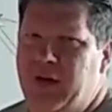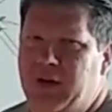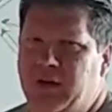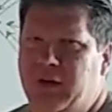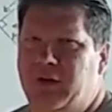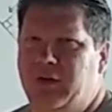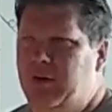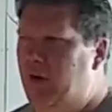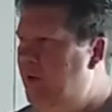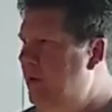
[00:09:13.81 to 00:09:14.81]
had,
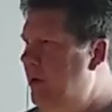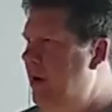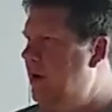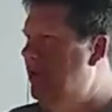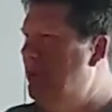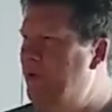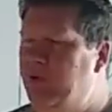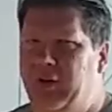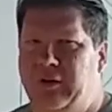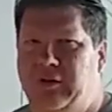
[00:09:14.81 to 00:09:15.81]
you're
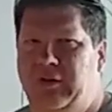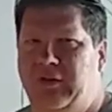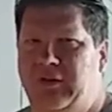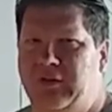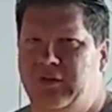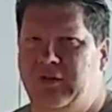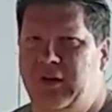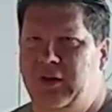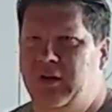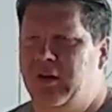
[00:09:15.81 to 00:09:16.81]
most likely to
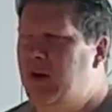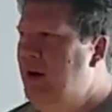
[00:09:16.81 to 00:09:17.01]
succeed.